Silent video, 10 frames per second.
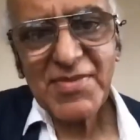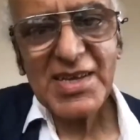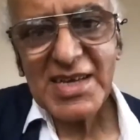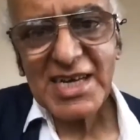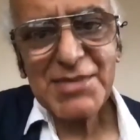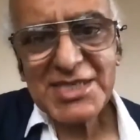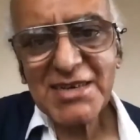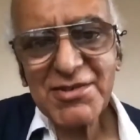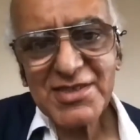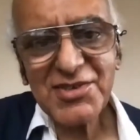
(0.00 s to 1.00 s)
I may
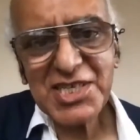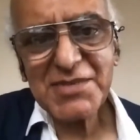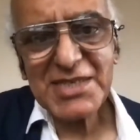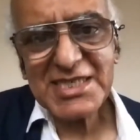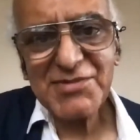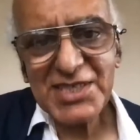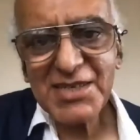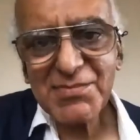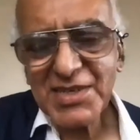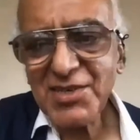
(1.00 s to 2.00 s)
sound conservative here
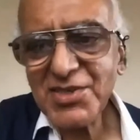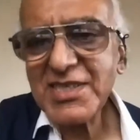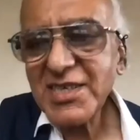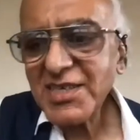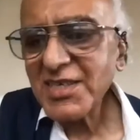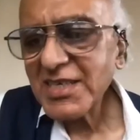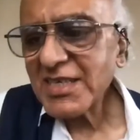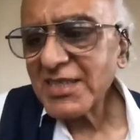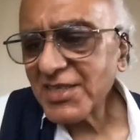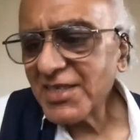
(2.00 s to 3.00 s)
because
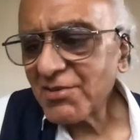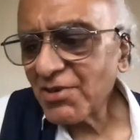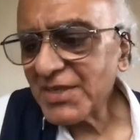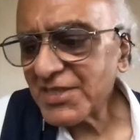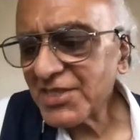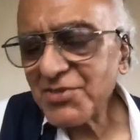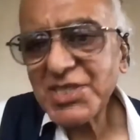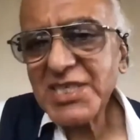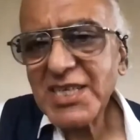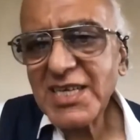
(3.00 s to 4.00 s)
the COVID
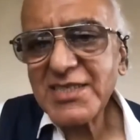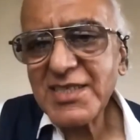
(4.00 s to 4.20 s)
situation has